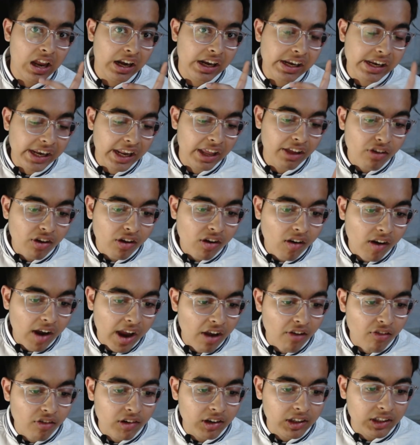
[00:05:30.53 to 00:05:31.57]
Never
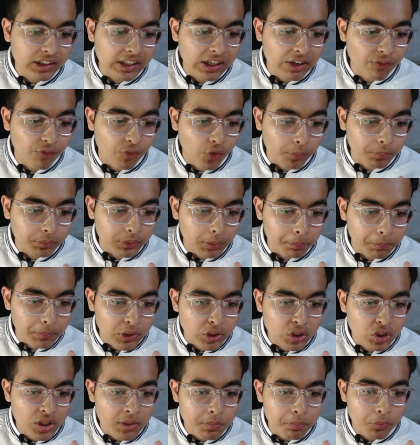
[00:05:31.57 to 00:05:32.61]
ever take from the
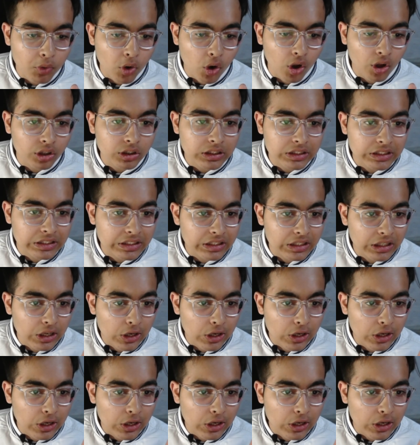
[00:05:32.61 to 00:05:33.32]
bishop, cause